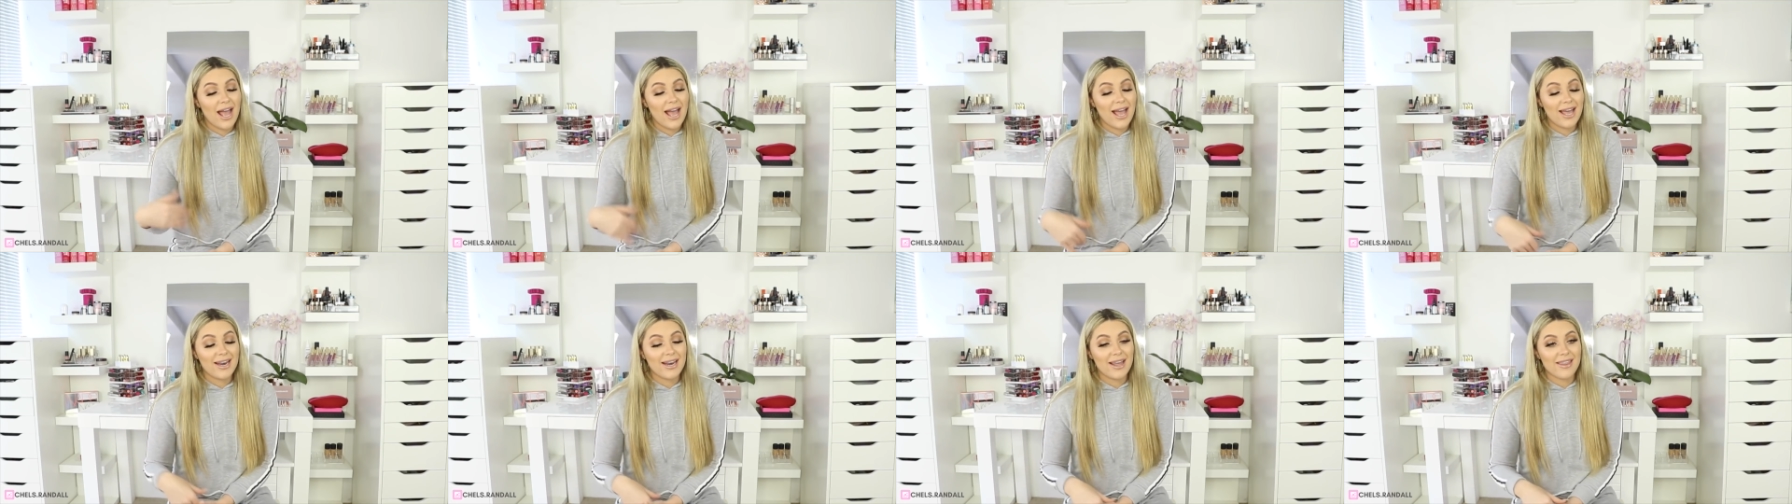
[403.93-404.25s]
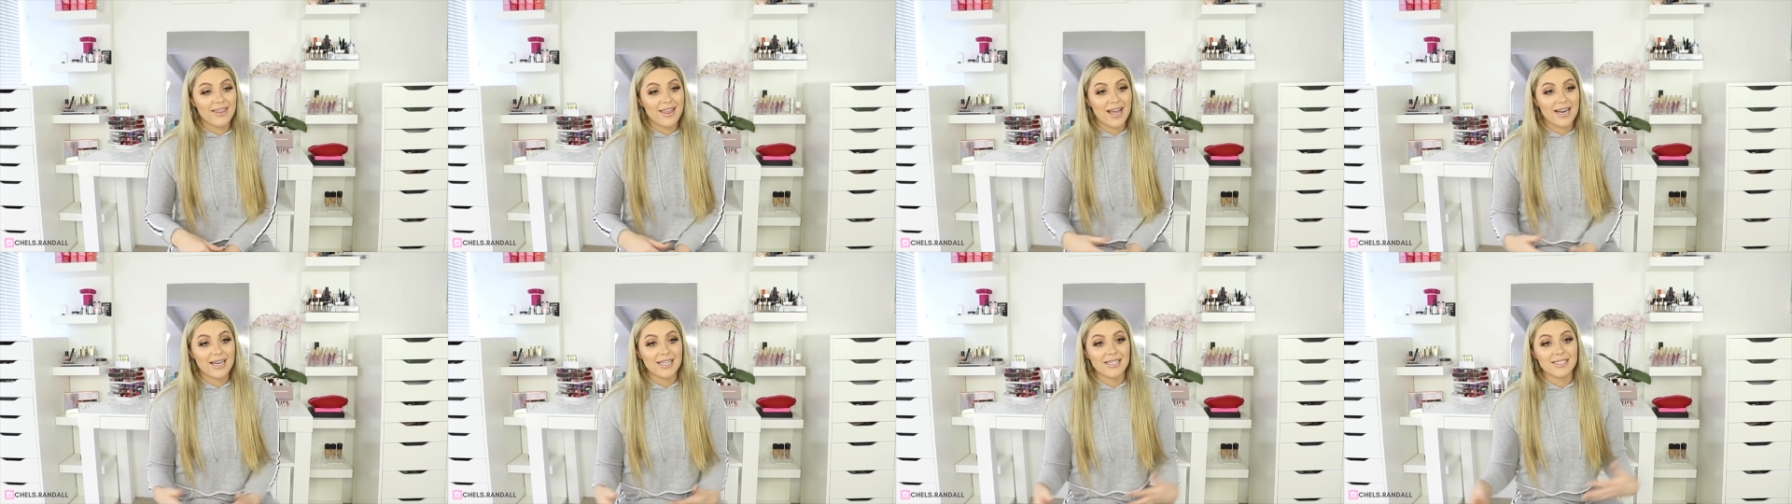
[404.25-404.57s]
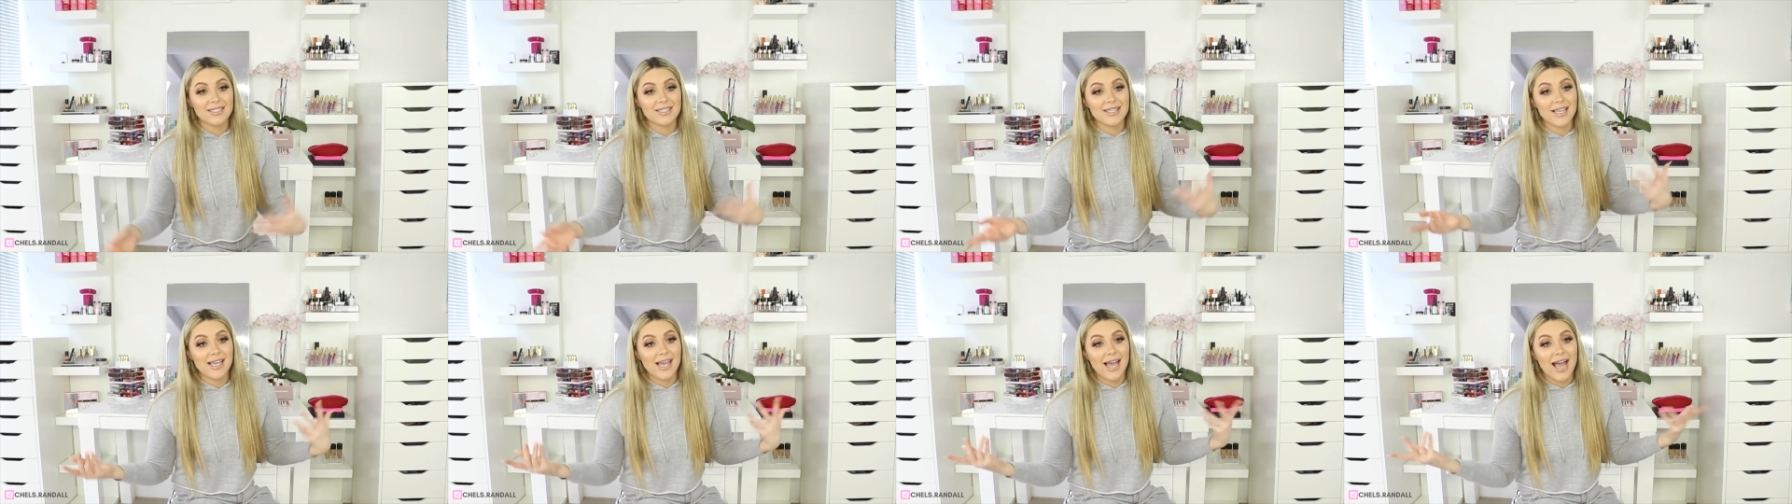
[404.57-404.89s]
and that
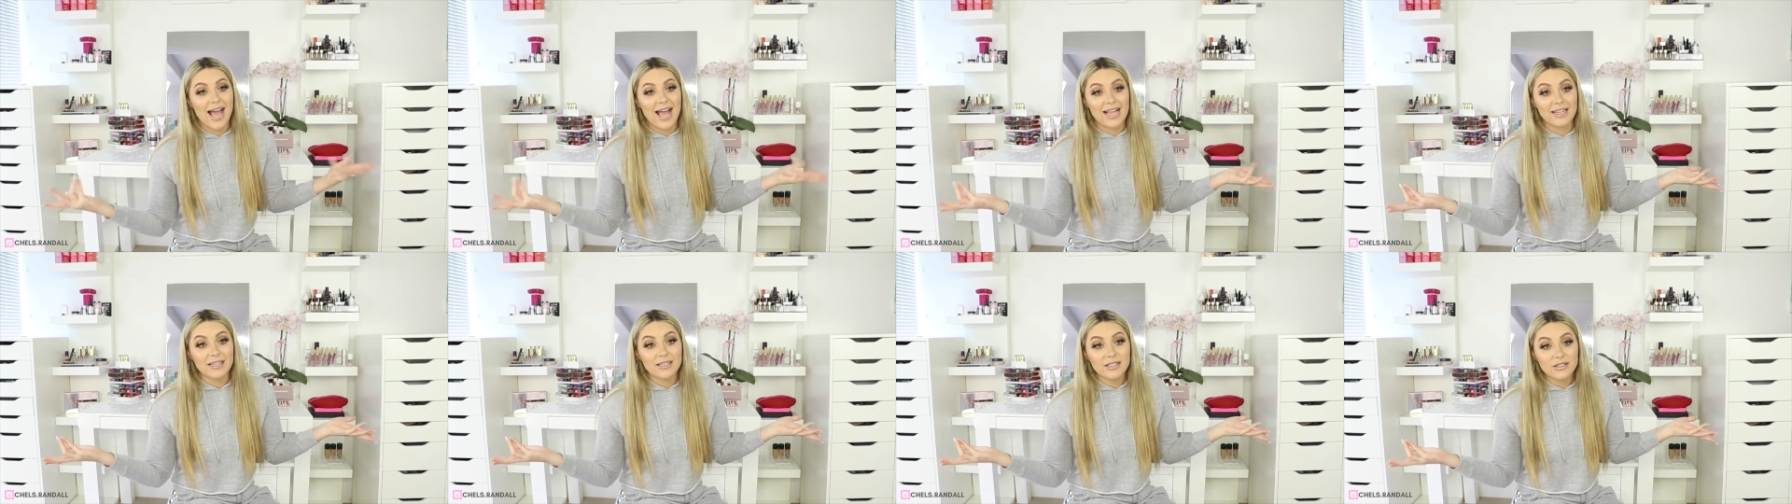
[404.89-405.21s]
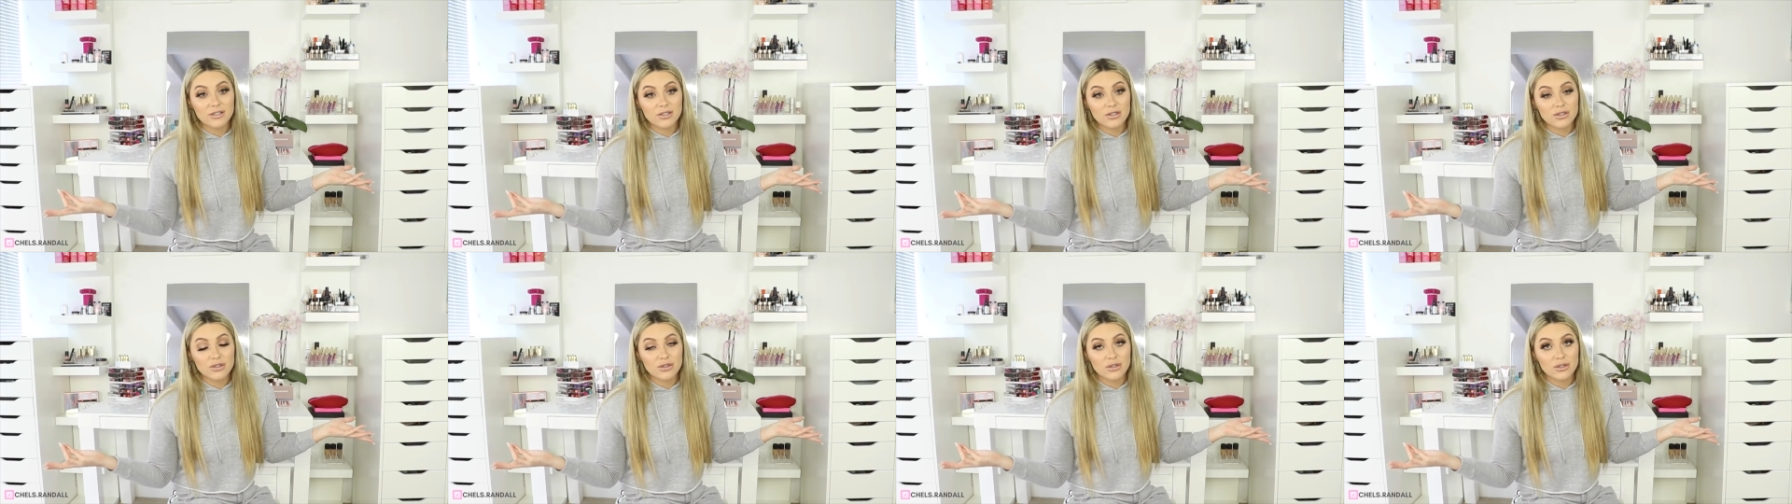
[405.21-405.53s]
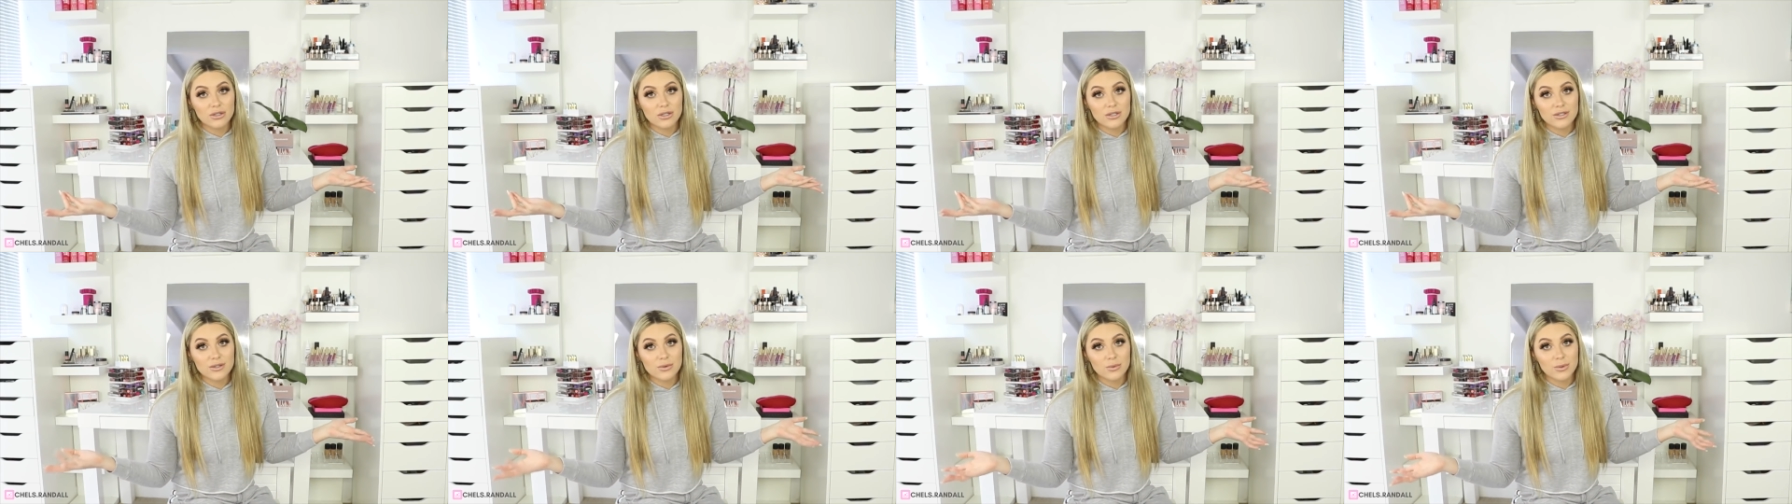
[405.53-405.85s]
is the Alex
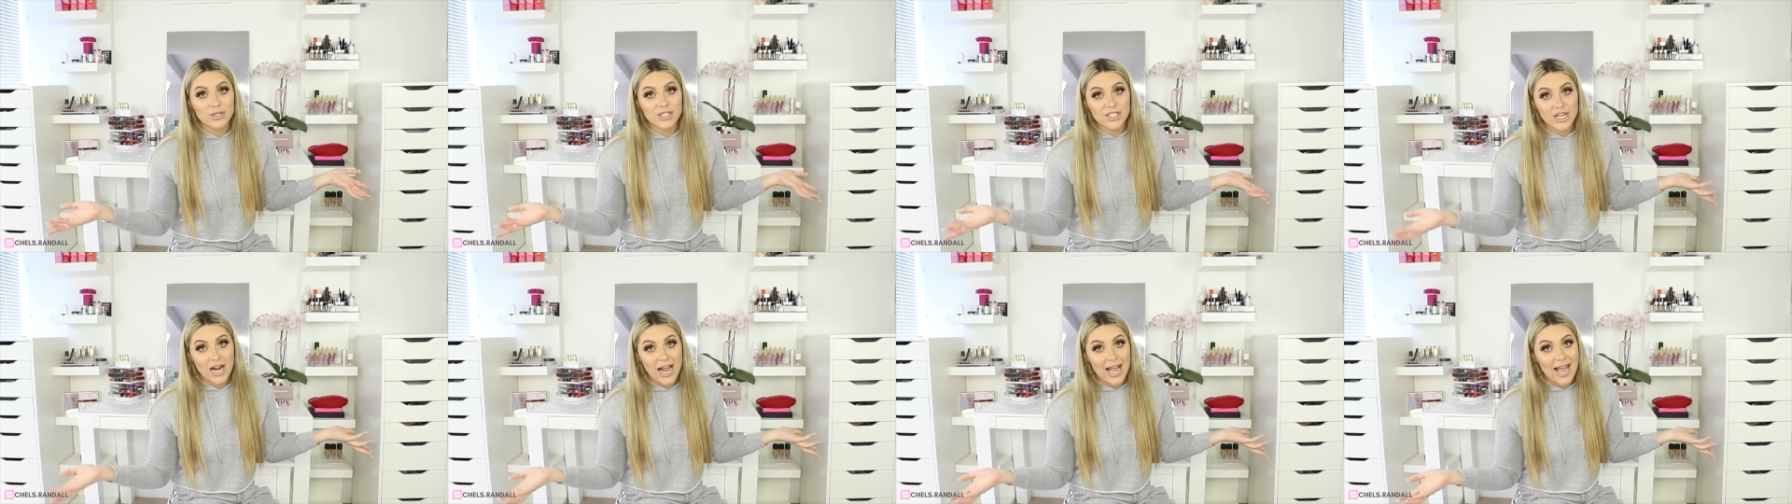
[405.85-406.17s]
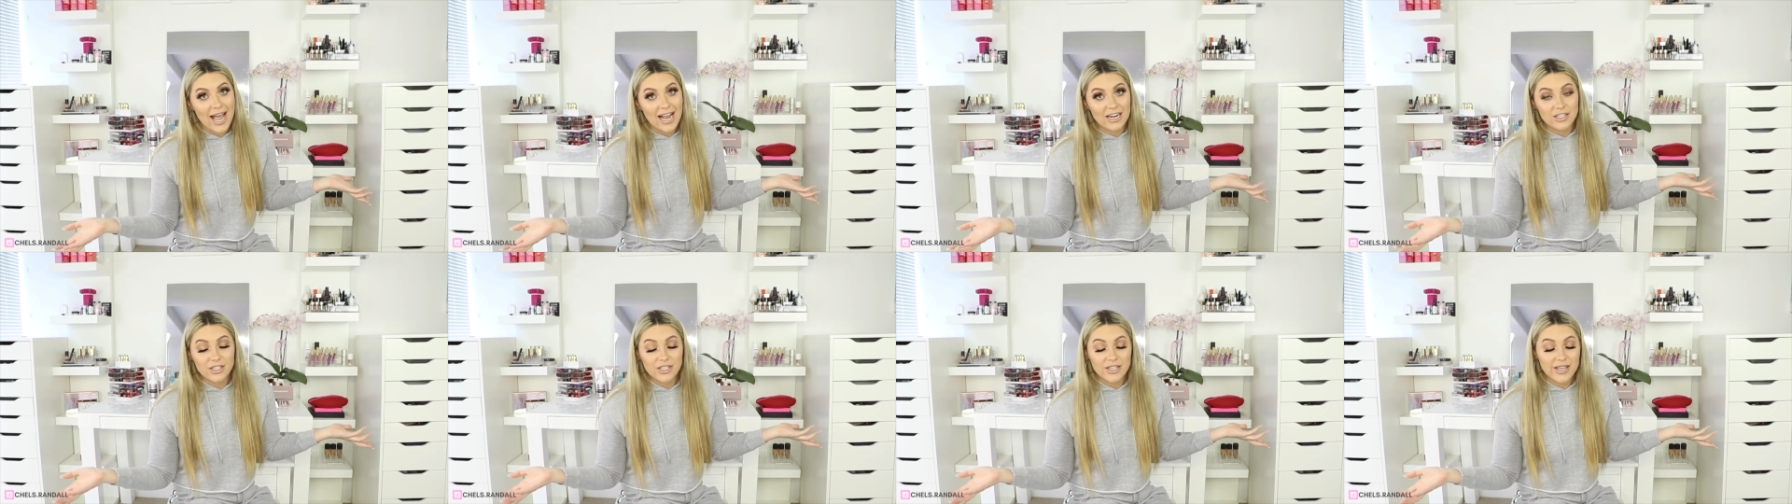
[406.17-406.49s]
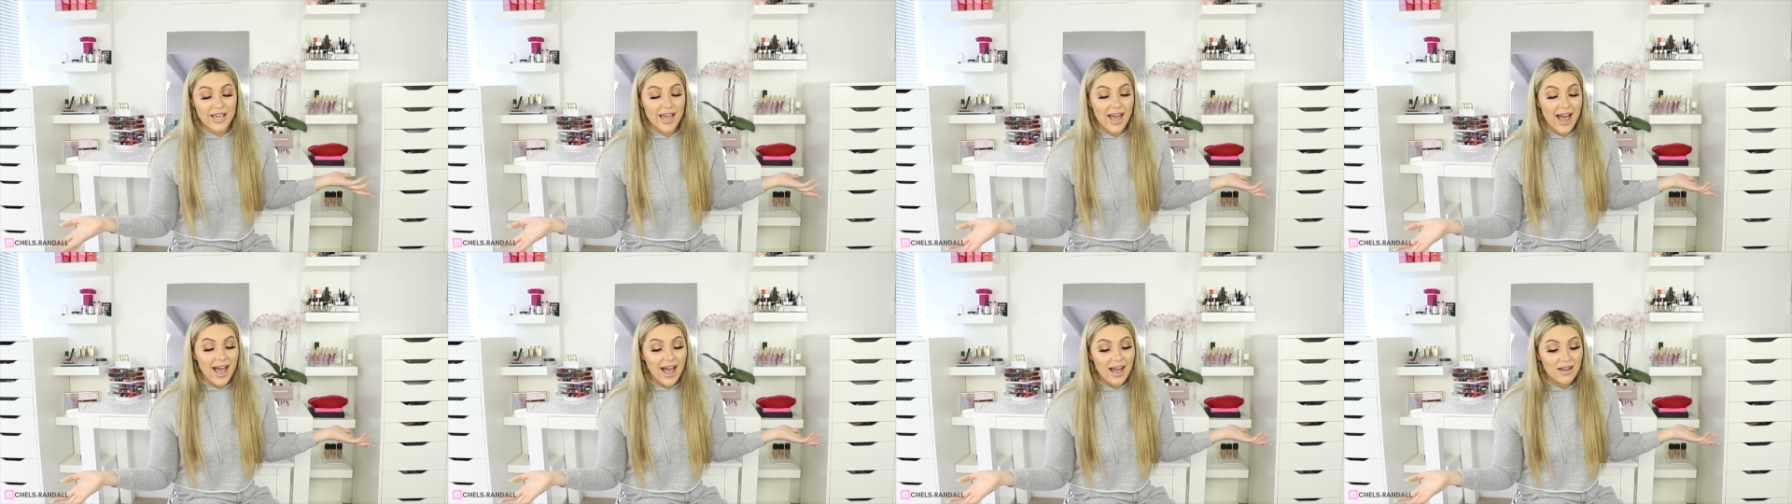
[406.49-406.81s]
straws, which I
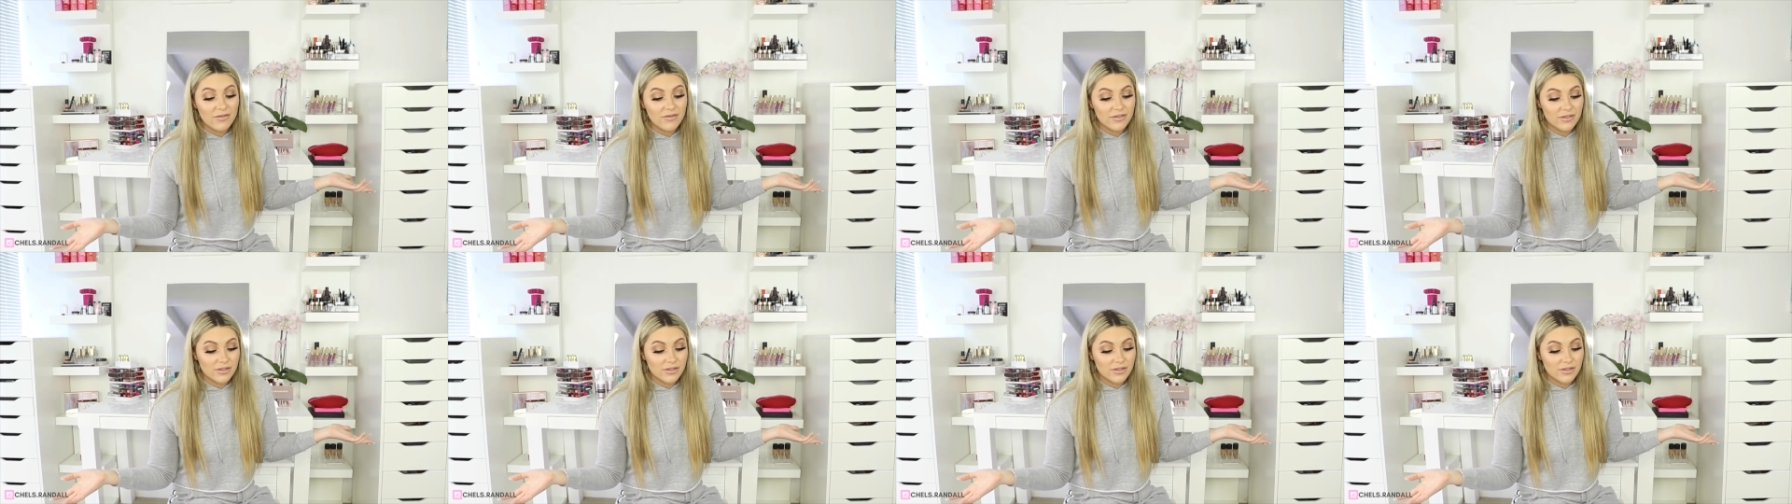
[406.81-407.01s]
actually have,